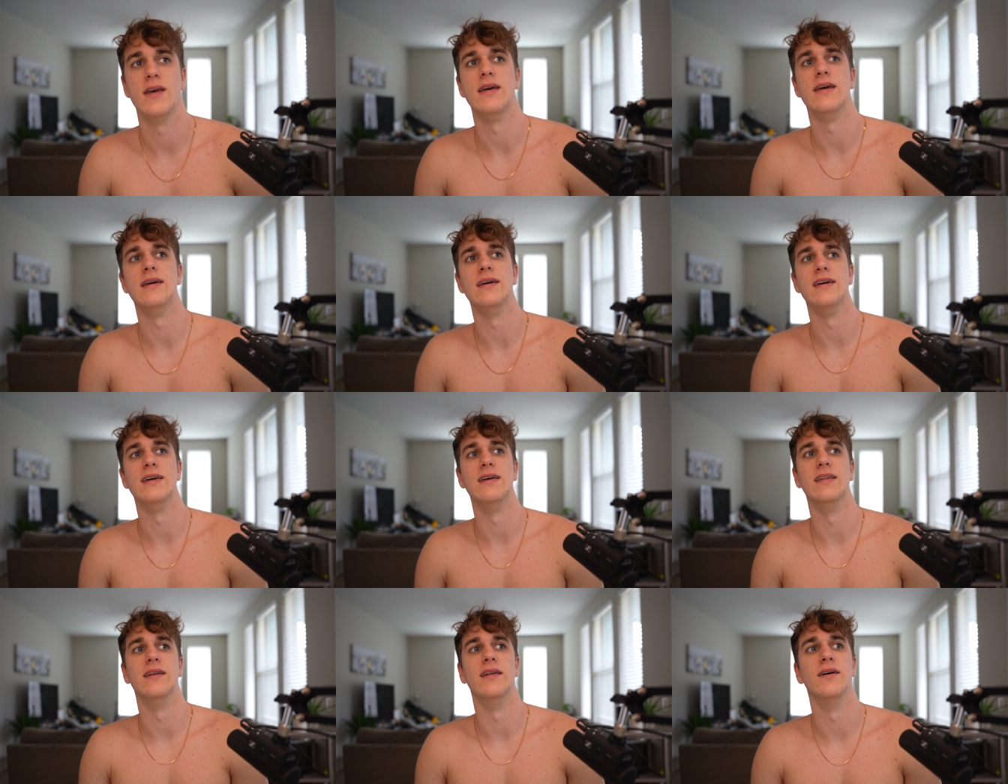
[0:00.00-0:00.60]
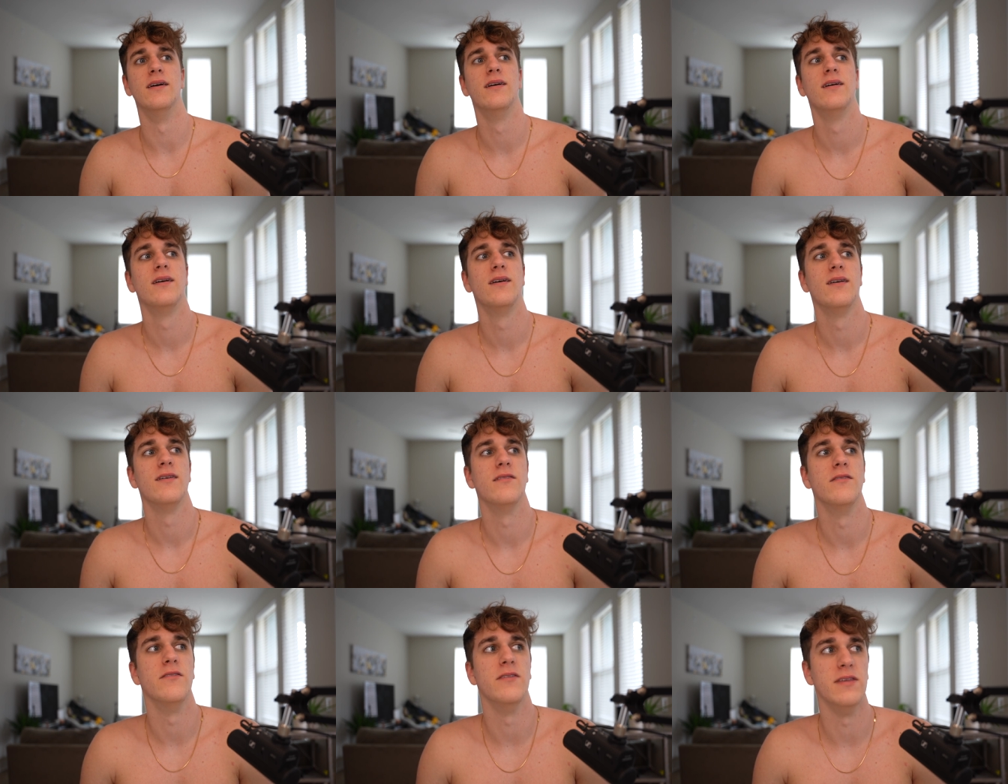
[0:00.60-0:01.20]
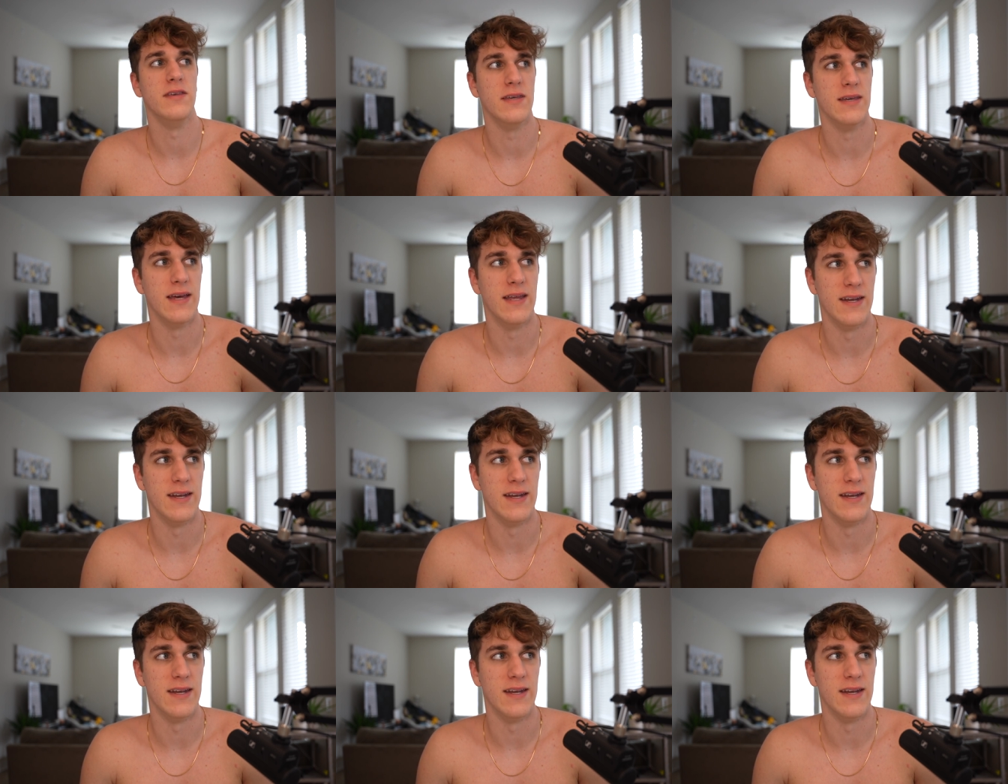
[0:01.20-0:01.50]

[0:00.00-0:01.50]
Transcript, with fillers: in the